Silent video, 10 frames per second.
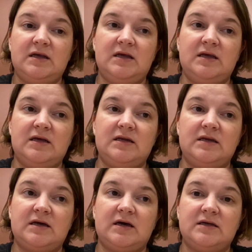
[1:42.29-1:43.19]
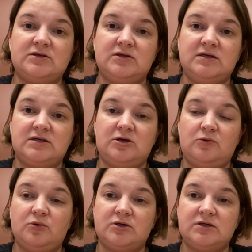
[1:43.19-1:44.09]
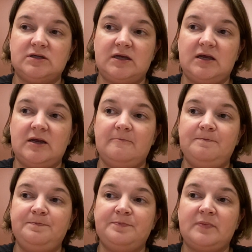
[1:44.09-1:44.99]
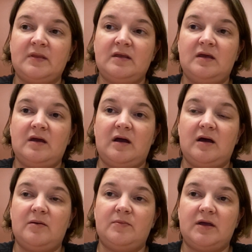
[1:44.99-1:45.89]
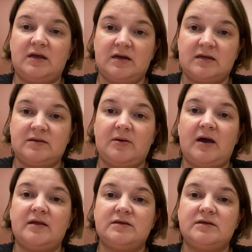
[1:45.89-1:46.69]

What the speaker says: And so these two bridges link and connect the path.